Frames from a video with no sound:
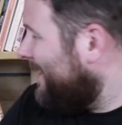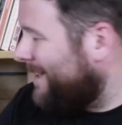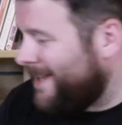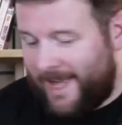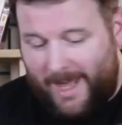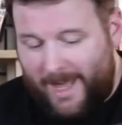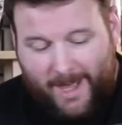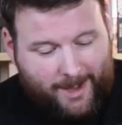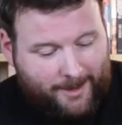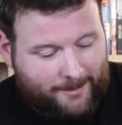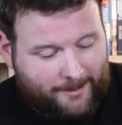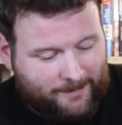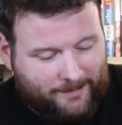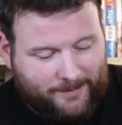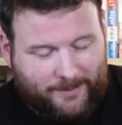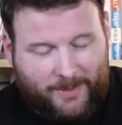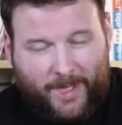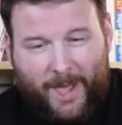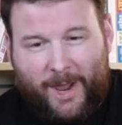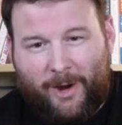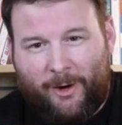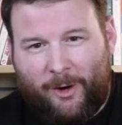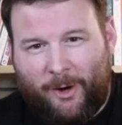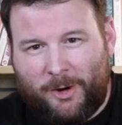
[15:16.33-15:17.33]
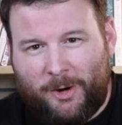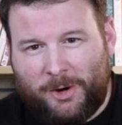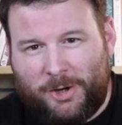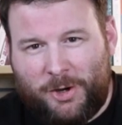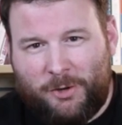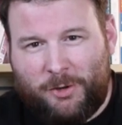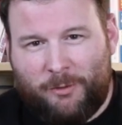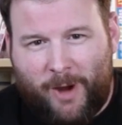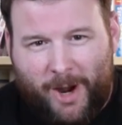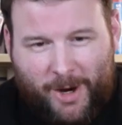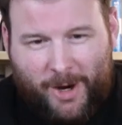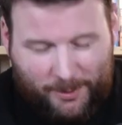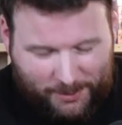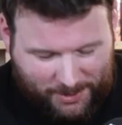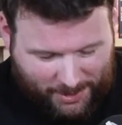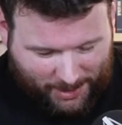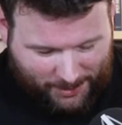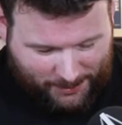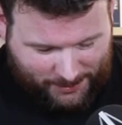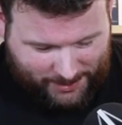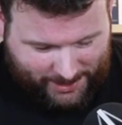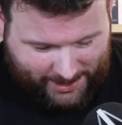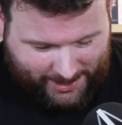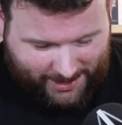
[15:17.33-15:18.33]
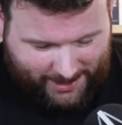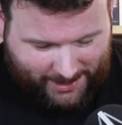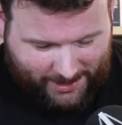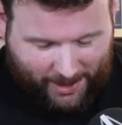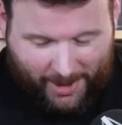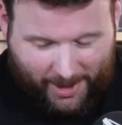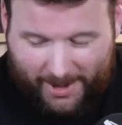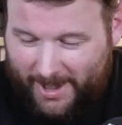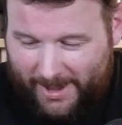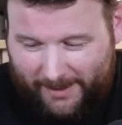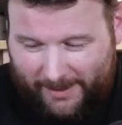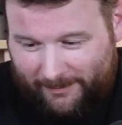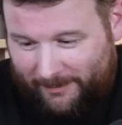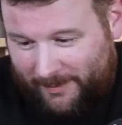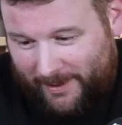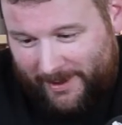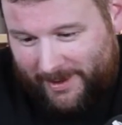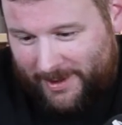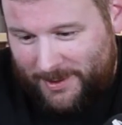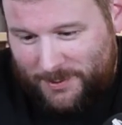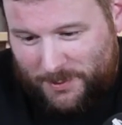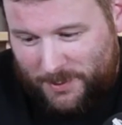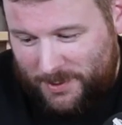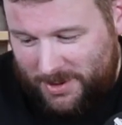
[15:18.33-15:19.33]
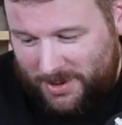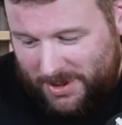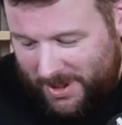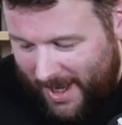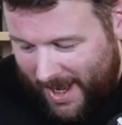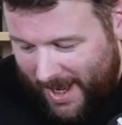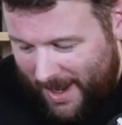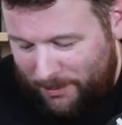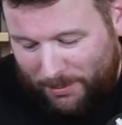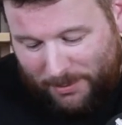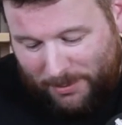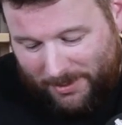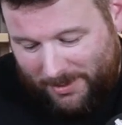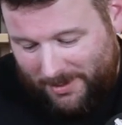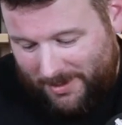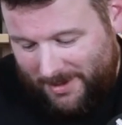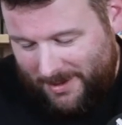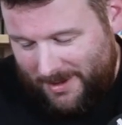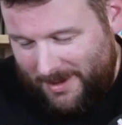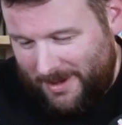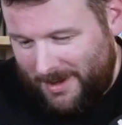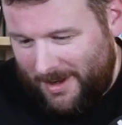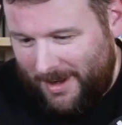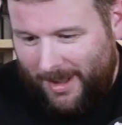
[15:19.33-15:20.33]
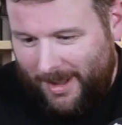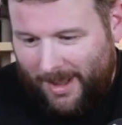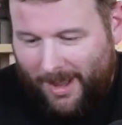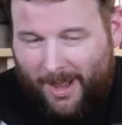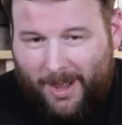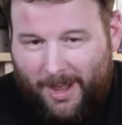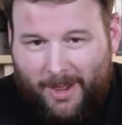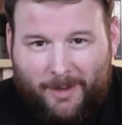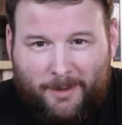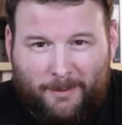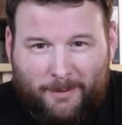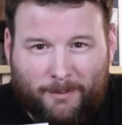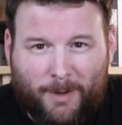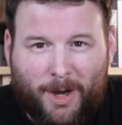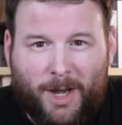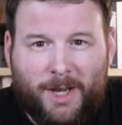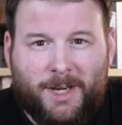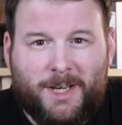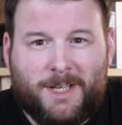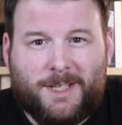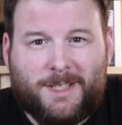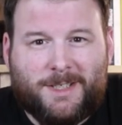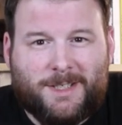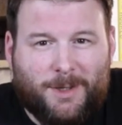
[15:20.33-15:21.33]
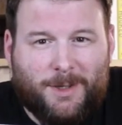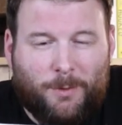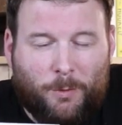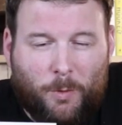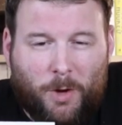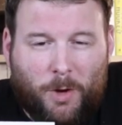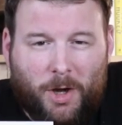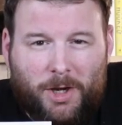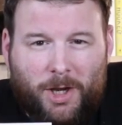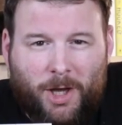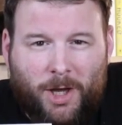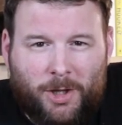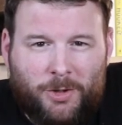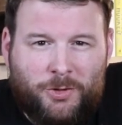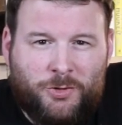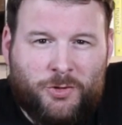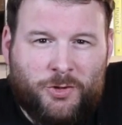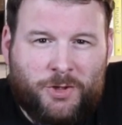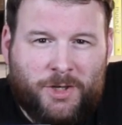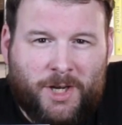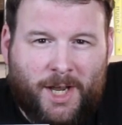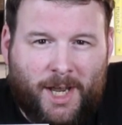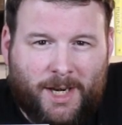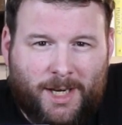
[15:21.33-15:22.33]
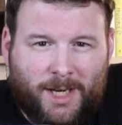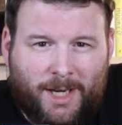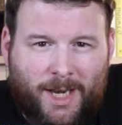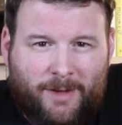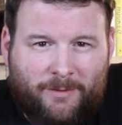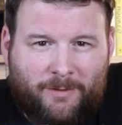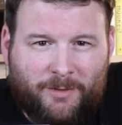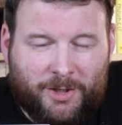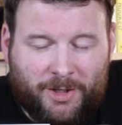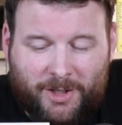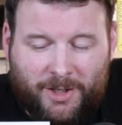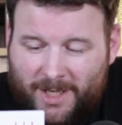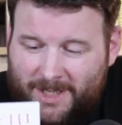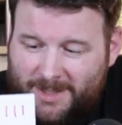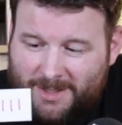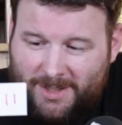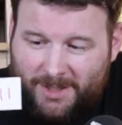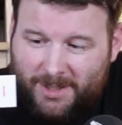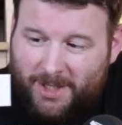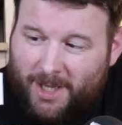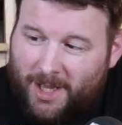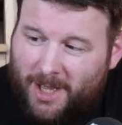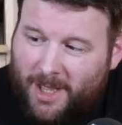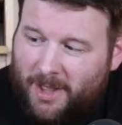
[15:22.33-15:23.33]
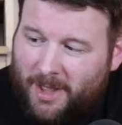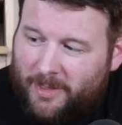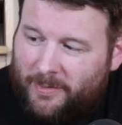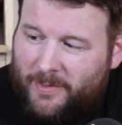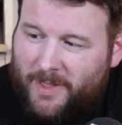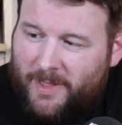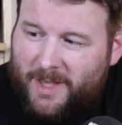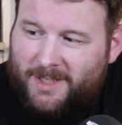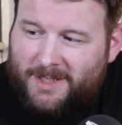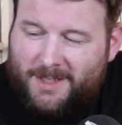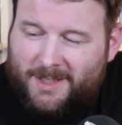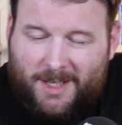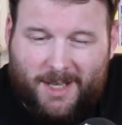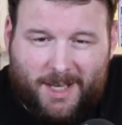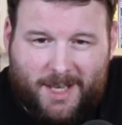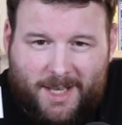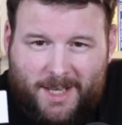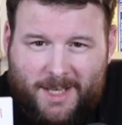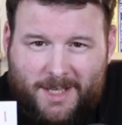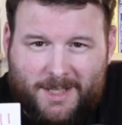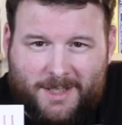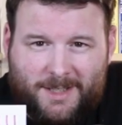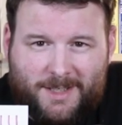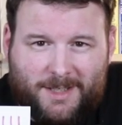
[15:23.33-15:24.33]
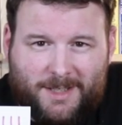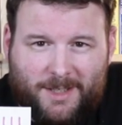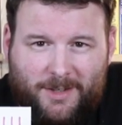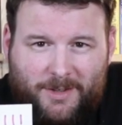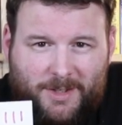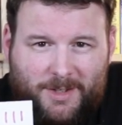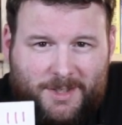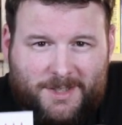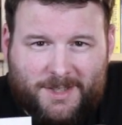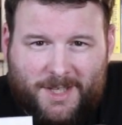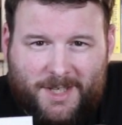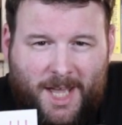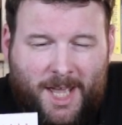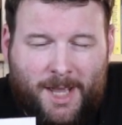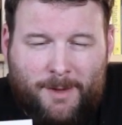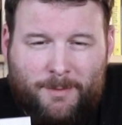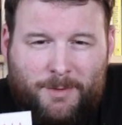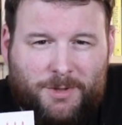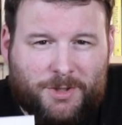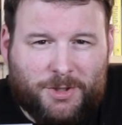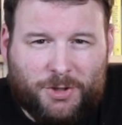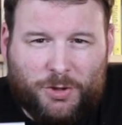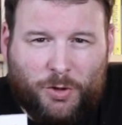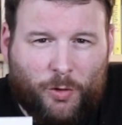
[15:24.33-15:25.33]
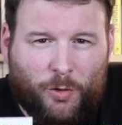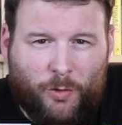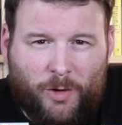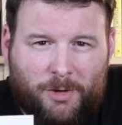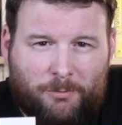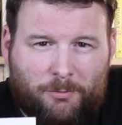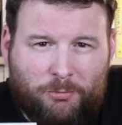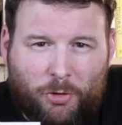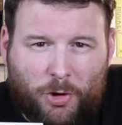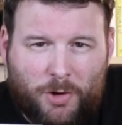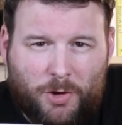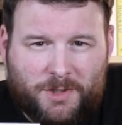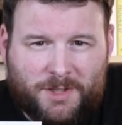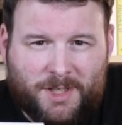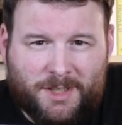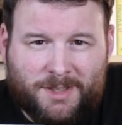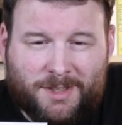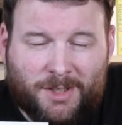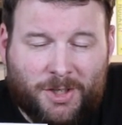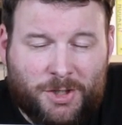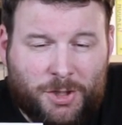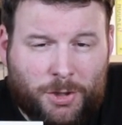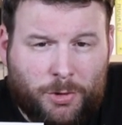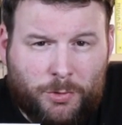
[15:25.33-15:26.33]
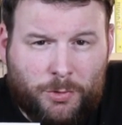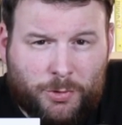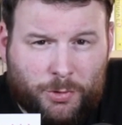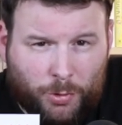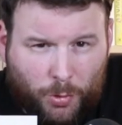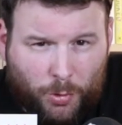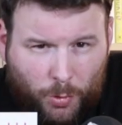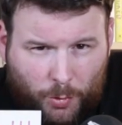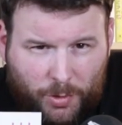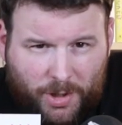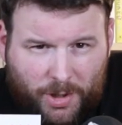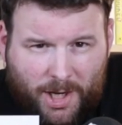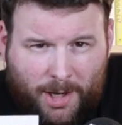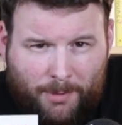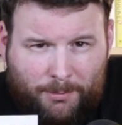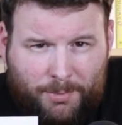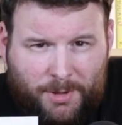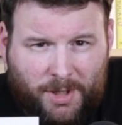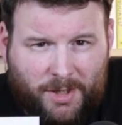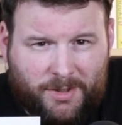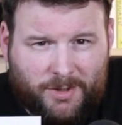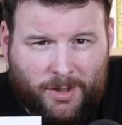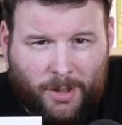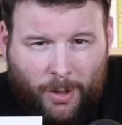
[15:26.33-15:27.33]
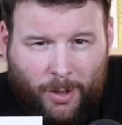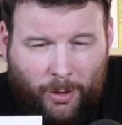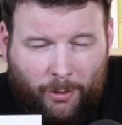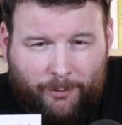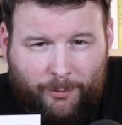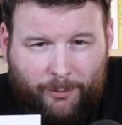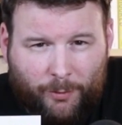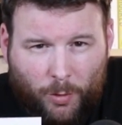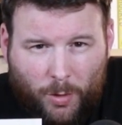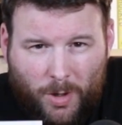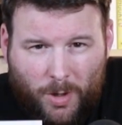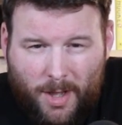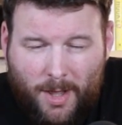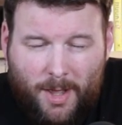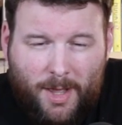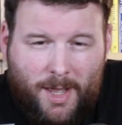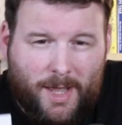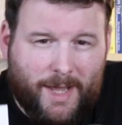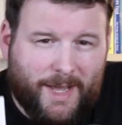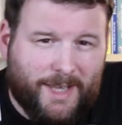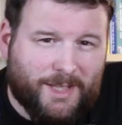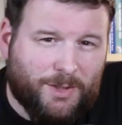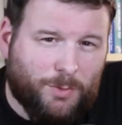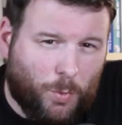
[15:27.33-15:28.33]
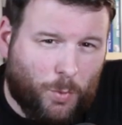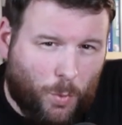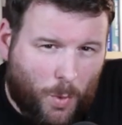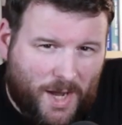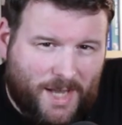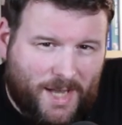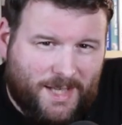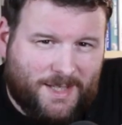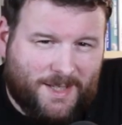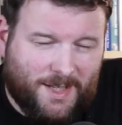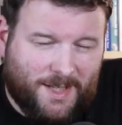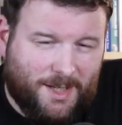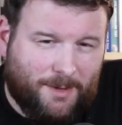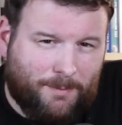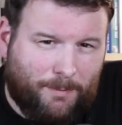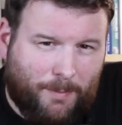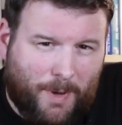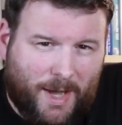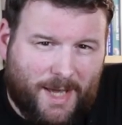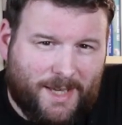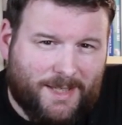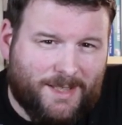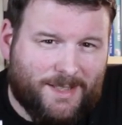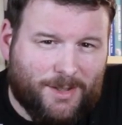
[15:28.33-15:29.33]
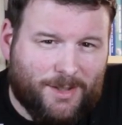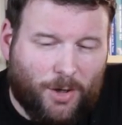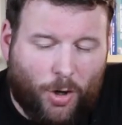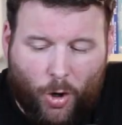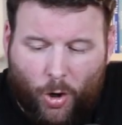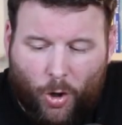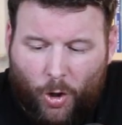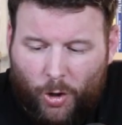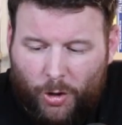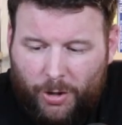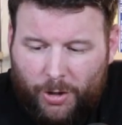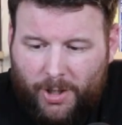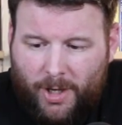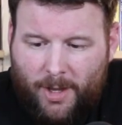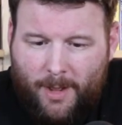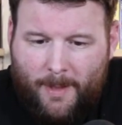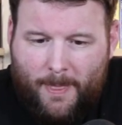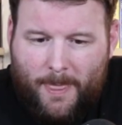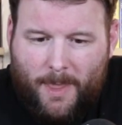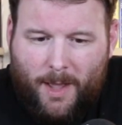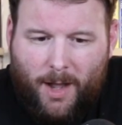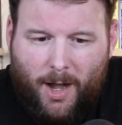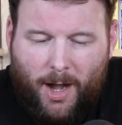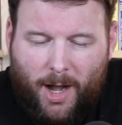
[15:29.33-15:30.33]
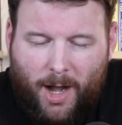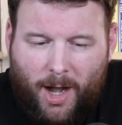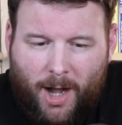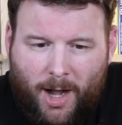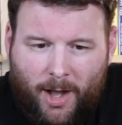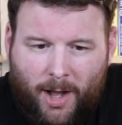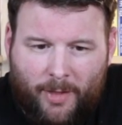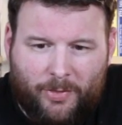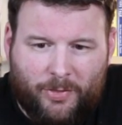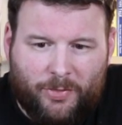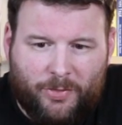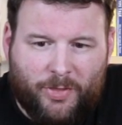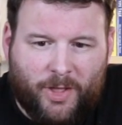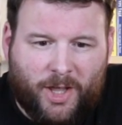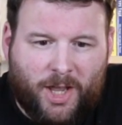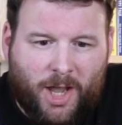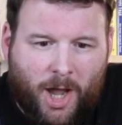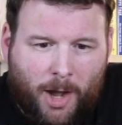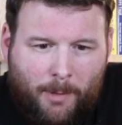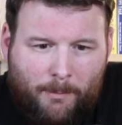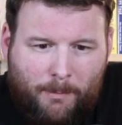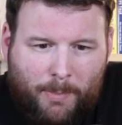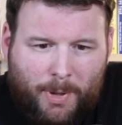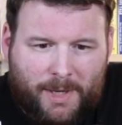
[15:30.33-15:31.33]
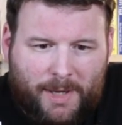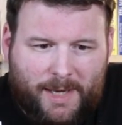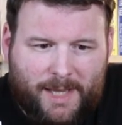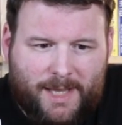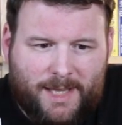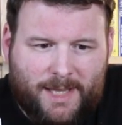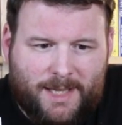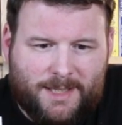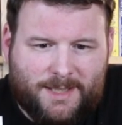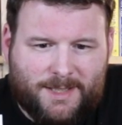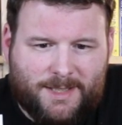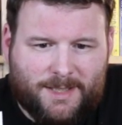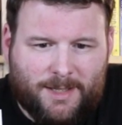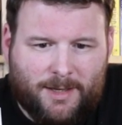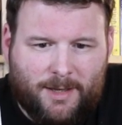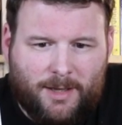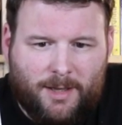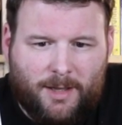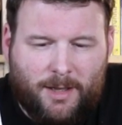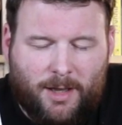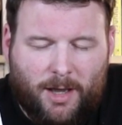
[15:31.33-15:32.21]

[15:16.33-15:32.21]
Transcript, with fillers: yeah, they are a new record holder. I didn't think this was going to happen minus 111. Listen, this is the same scoring process I use on all the companies I look for. It's weighted based on uh, the company's